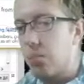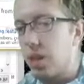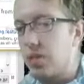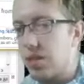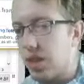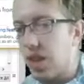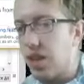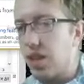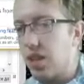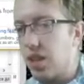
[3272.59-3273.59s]
But I suck
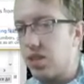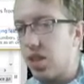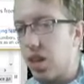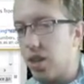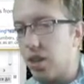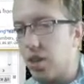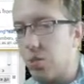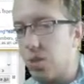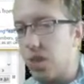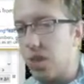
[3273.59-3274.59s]
at it and get shot out of
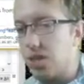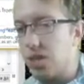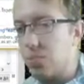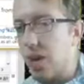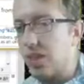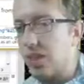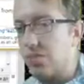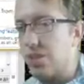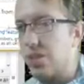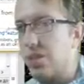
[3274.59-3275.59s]
nowhere and get sent back to the
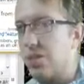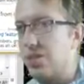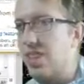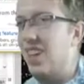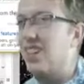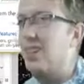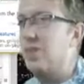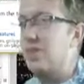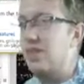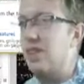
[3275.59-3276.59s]
menus and
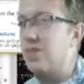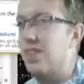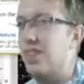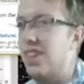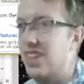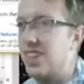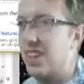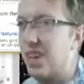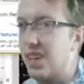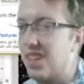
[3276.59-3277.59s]
lose your stuff.
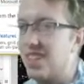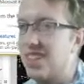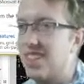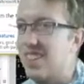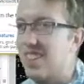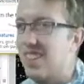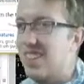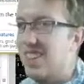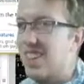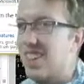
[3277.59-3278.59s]
Got it.
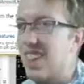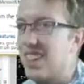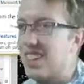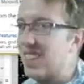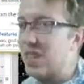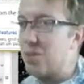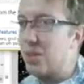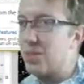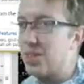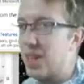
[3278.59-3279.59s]
Yeah, that's the thing
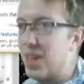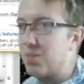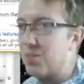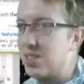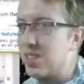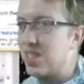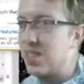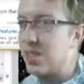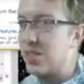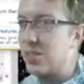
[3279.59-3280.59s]
about those games.
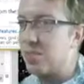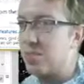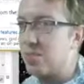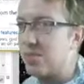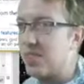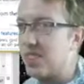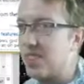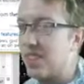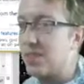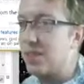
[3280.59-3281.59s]

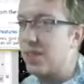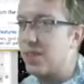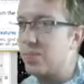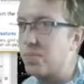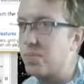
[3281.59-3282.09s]
That's funny.